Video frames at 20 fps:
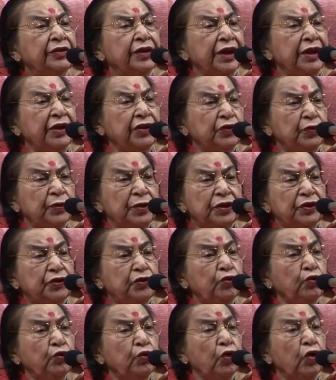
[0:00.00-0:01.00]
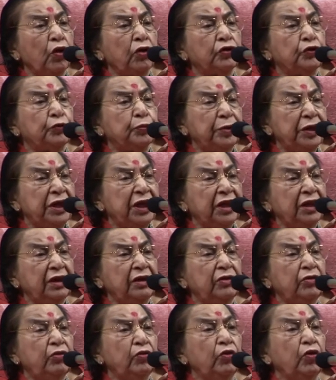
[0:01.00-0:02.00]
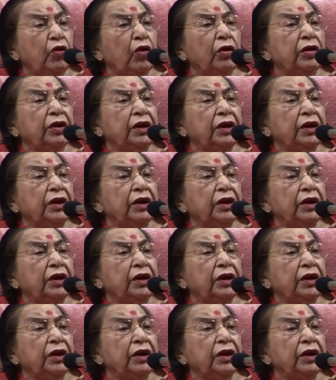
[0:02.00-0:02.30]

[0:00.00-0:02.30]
things which do not speak, do not